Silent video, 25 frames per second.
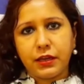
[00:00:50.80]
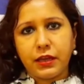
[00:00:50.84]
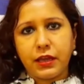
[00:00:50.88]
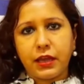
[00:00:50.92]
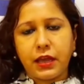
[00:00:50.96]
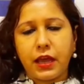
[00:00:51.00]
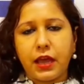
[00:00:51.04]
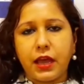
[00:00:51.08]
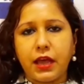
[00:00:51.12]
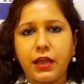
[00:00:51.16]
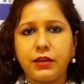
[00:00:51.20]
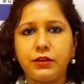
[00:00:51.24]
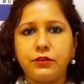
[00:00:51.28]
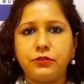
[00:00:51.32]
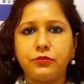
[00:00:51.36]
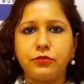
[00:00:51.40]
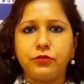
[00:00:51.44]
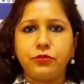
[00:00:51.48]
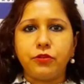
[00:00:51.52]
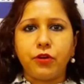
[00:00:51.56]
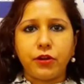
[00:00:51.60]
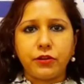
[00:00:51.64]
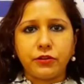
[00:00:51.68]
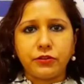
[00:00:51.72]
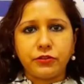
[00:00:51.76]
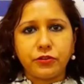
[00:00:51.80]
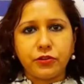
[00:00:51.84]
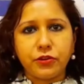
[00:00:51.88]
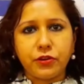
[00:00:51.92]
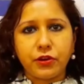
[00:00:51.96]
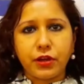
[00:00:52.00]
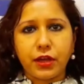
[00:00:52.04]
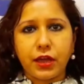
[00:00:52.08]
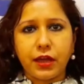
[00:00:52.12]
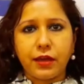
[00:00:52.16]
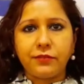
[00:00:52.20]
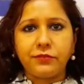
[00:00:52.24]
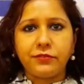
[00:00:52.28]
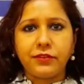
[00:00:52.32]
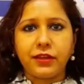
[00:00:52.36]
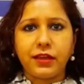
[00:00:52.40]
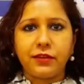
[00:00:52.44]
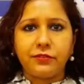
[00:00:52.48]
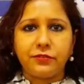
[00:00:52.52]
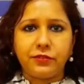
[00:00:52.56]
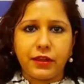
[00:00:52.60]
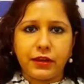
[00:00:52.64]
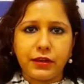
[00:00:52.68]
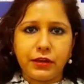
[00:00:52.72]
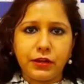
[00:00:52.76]
And we also have
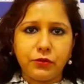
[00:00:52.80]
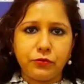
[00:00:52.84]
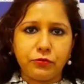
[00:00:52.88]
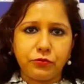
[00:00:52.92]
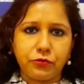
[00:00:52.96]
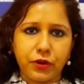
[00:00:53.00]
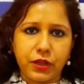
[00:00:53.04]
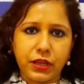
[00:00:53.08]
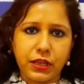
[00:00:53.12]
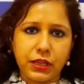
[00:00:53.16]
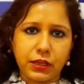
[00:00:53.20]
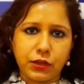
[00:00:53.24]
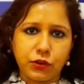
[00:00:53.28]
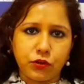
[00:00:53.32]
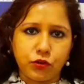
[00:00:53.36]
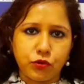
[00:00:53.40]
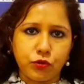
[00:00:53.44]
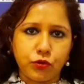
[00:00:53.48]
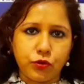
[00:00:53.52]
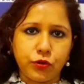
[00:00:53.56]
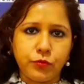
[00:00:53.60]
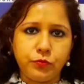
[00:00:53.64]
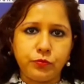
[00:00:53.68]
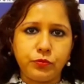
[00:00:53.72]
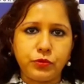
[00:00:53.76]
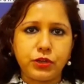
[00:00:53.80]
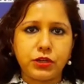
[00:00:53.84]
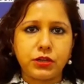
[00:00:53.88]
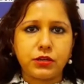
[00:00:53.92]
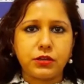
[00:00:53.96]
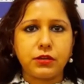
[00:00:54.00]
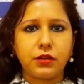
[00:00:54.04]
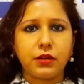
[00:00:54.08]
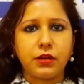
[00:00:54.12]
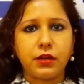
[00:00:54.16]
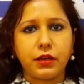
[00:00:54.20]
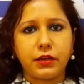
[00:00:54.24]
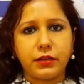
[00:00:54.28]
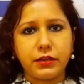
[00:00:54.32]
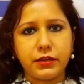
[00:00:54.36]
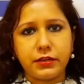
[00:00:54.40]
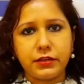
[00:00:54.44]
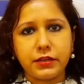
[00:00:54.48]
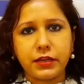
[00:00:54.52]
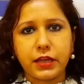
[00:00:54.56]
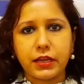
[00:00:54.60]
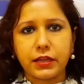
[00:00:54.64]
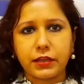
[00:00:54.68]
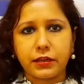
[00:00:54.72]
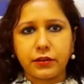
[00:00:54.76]
a very well equipped
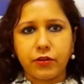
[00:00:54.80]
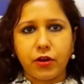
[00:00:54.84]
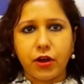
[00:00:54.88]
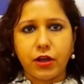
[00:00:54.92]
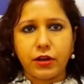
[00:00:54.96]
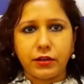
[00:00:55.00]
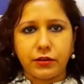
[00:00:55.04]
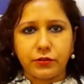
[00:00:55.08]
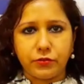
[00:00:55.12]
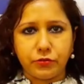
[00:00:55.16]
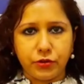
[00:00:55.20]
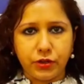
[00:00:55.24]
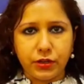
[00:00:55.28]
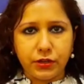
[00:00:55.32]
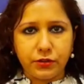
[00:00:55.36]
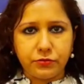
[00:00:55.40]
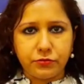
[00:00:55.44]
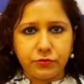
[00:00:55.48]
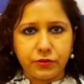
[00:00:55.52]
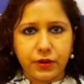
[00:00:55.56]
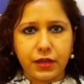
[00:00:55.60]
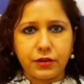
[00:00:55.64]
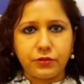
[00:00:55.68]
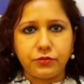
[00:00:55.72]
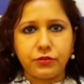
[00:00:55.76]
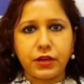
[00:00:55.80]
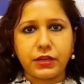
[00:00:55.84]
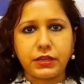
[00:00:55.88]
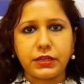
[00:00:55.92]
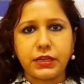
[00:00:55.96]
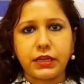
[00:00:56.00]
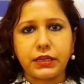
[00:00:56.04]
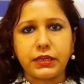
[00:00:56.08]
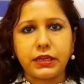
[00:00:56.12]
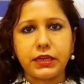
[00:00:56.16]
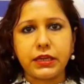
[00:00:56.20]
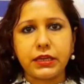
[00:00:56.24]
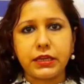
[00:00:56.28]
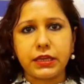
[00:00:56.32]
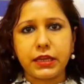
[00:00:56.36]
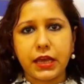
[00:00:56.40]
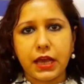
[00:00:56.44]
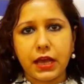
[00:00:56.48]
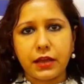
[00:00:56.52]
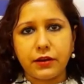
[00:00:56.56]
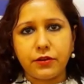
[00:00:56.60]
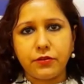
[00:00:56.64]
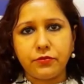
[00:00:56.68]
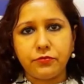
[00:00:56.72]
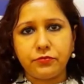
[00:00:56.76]
critical care unit where we are taking
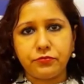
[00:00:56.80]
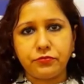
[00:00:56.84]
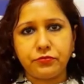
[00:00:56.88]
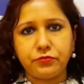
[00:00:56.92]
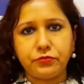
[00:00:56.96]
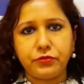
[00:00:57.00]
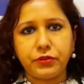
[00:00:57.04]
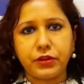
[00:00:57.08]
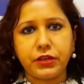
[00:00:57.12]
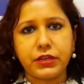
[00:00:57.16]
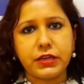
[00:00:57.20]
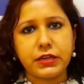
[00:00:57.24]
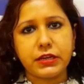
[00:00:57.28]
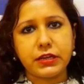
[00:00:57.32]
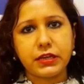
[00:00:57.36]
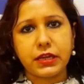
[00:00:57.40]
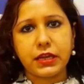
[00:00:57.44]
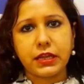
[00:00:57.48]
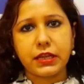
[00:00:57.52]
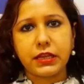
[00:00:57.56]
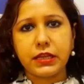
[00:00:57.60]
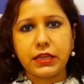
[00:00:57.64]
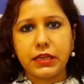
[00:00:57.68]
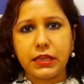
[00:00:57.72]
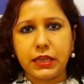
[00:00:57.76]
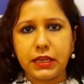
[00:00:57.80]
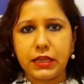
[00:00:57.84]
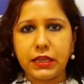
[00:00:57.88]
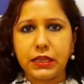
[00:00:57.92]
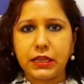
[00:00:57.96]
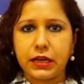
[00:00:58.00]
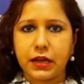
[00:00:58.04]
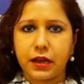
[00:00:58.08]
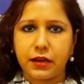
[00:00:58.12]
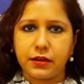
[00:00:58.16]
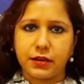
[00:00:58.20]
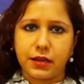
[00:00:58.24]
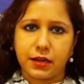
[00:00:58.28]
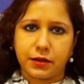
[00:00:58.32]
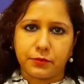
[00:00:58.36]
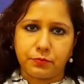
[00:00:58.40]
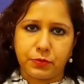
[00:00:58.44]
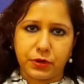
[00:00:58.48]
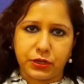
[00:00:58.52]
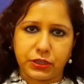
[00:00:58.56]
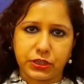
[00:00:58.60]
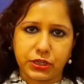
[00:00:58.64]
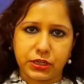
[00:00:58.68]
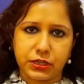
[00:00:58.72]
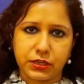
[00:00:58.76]
care of critically ill cardiac
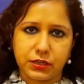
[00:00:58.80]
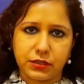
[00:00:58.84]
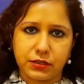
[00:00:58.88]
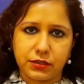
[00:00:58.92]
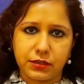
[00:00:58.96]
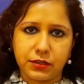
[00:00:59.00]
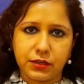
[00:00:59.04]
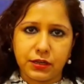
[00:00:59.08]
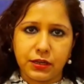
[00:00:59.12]
patients.